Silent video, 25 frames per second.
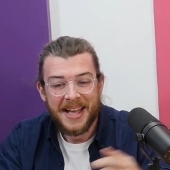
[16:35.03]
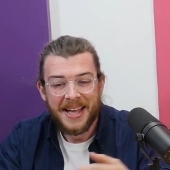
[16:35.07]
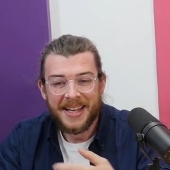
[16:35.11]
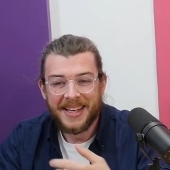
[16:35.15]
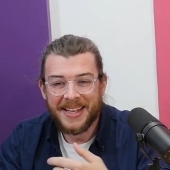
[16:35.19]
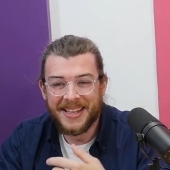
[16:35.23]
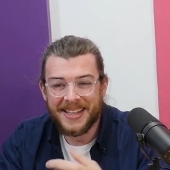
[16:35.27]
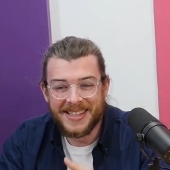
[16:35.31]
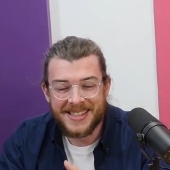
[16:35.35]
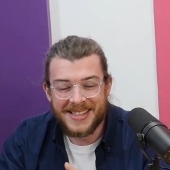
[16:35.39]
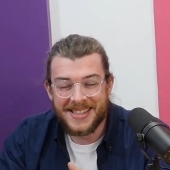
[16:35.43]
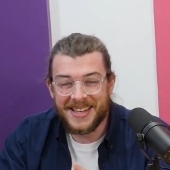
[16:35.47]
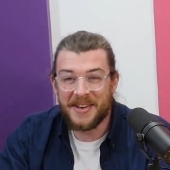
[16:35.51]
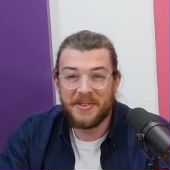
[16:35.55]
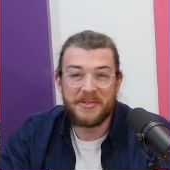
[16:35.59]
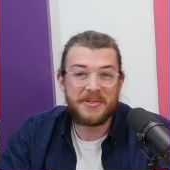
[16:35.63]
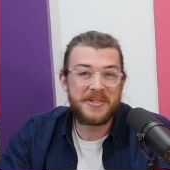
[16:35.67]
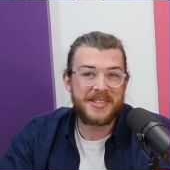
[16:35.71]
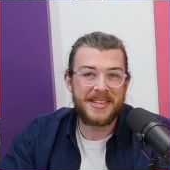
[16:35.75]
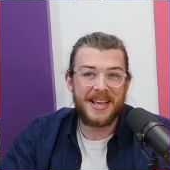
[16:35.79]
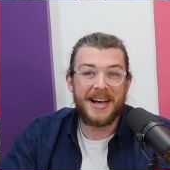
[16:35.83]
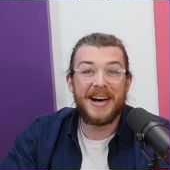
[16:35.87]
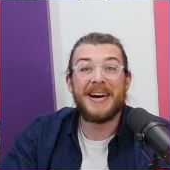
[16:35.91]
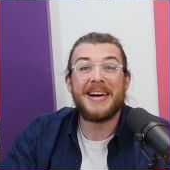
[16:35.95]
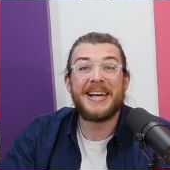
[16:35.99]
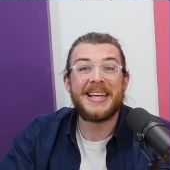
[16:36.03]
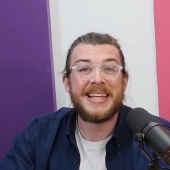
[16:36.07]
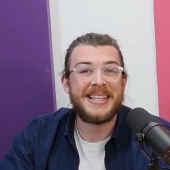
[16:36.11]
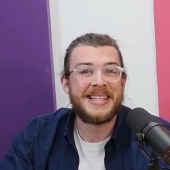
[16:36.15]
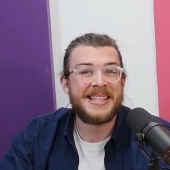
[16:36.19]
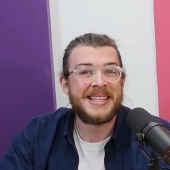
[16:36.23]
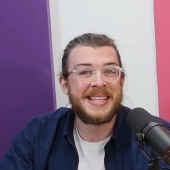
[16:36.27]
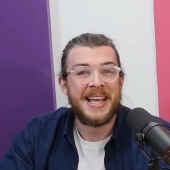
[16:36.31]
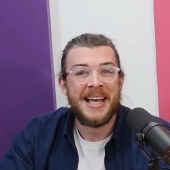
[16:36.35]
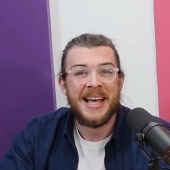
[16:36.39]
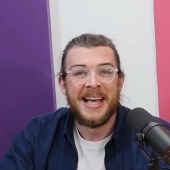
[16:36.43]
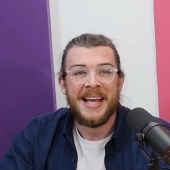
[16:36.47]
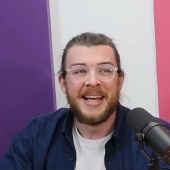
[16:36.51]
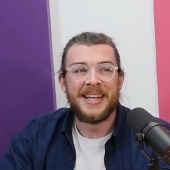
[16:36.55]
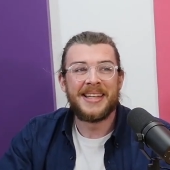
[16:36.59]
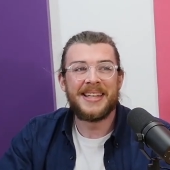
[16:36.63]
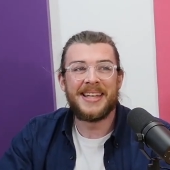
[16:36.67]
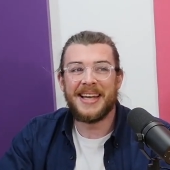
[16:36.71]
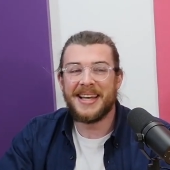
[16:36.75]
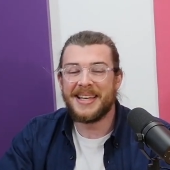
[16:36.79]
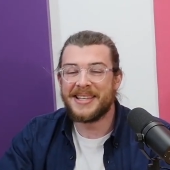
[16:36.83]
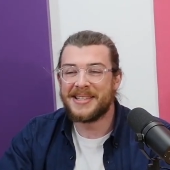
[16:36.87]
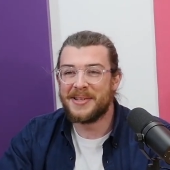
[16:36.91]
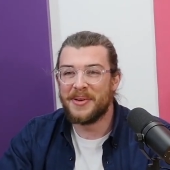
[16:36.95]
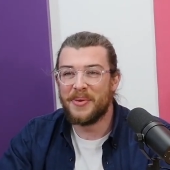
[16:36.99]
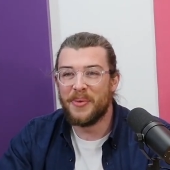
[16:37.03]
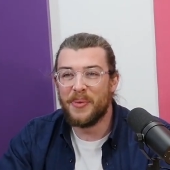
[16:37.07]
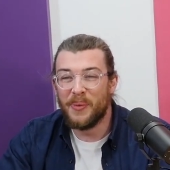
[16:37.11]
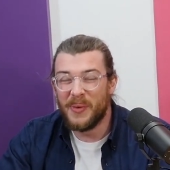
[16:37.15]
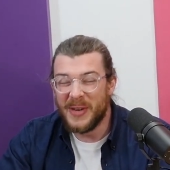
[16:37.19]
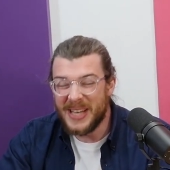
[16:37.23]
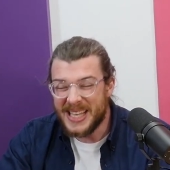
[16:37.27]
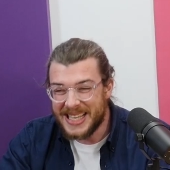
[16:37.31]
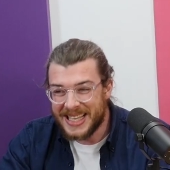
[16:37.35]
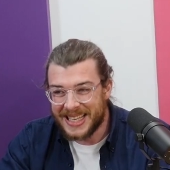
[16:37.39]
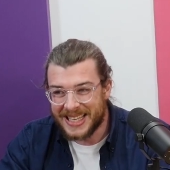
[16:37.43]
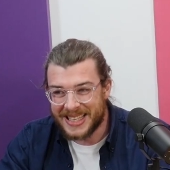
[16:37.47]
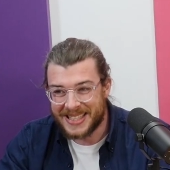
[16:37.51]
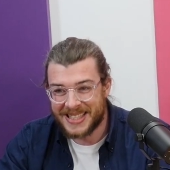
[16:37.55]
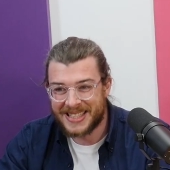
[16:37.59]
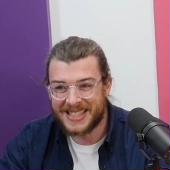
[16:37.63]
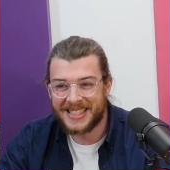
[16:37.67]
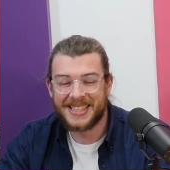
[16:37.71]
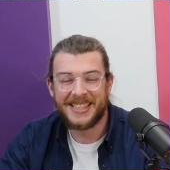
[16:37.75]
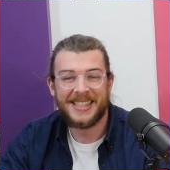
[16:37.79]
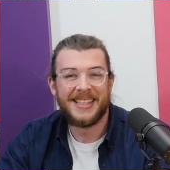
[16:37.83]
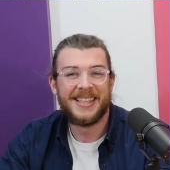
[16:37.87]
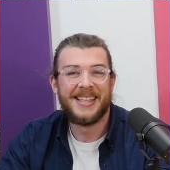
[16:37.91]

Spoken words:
There's no sides. That is the weakest.